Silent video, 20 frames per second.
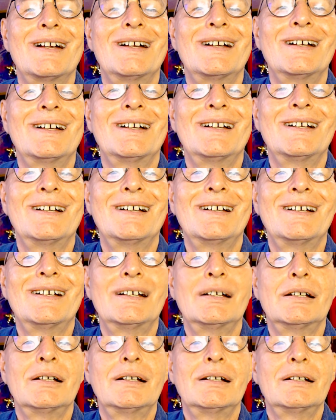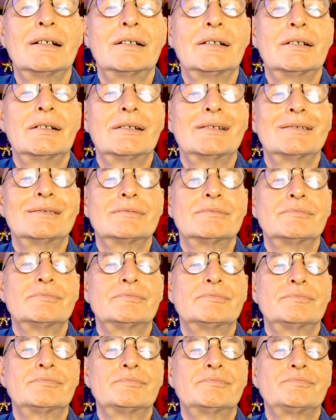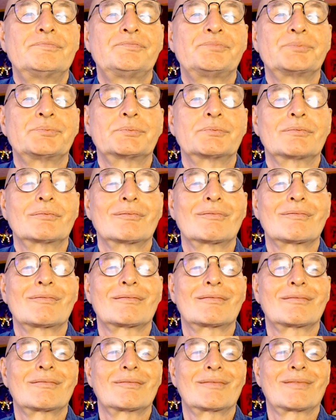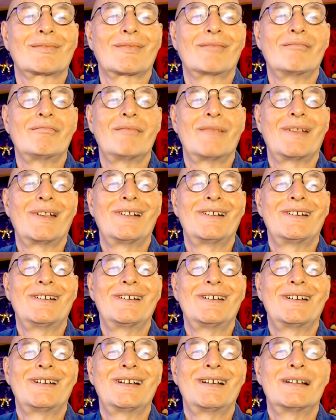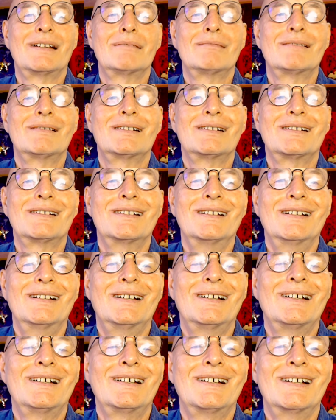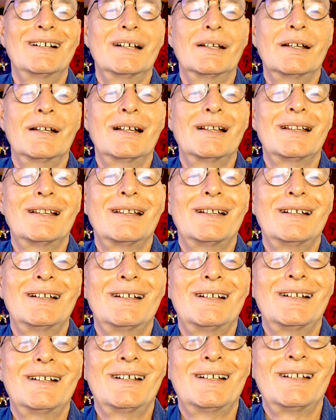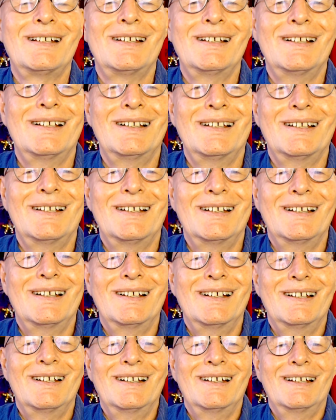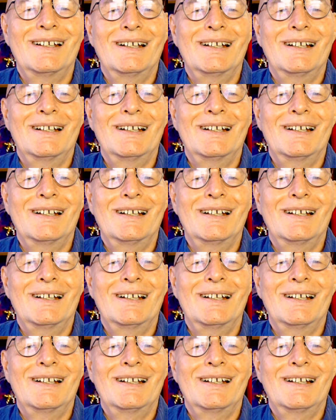[no speech]